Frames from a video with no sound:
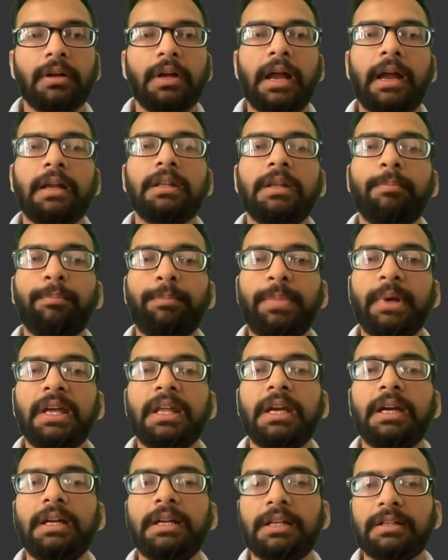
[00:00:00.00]
the
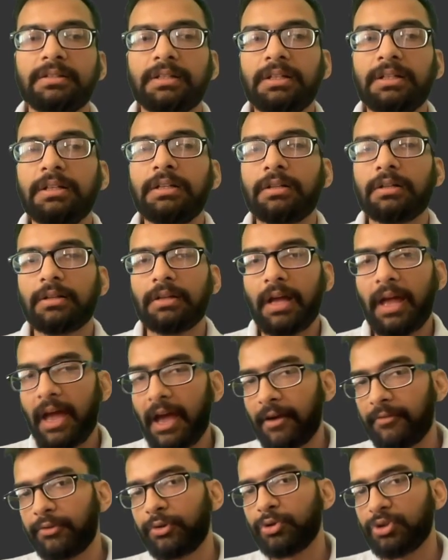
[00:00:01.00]
parent doesn't
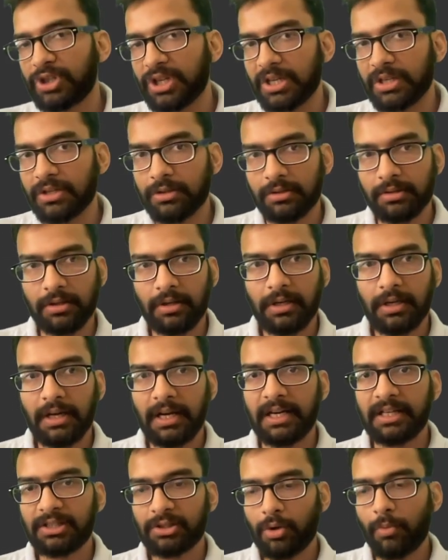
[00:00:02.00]
have to change,
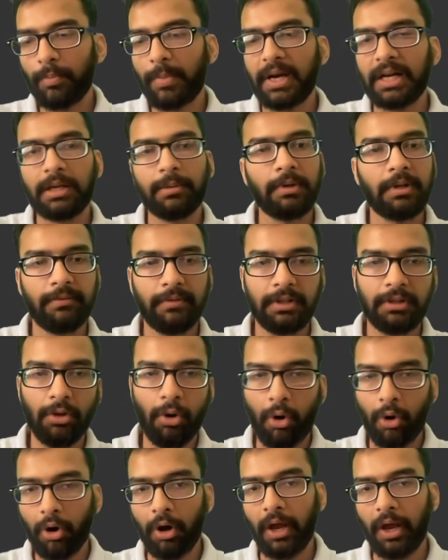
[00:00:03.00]
it's compatible with
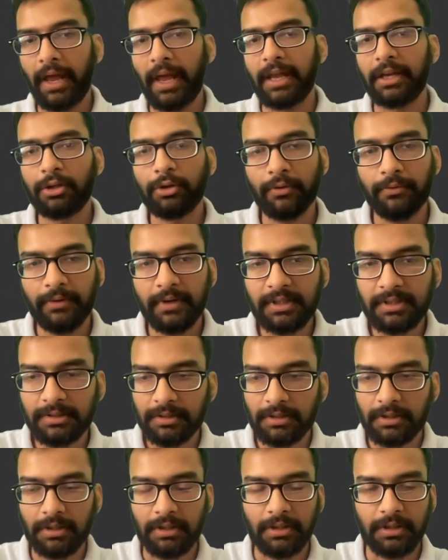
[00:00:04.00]
any of its
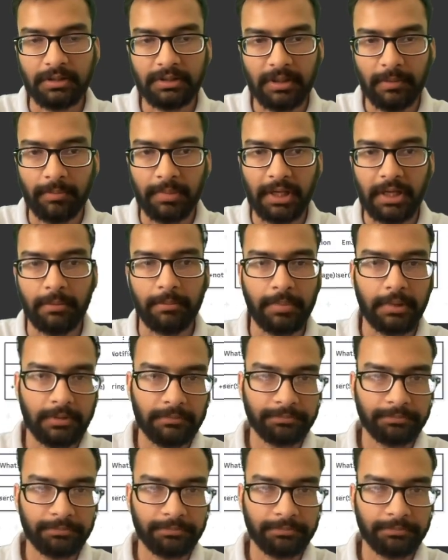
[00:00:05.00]
subtype.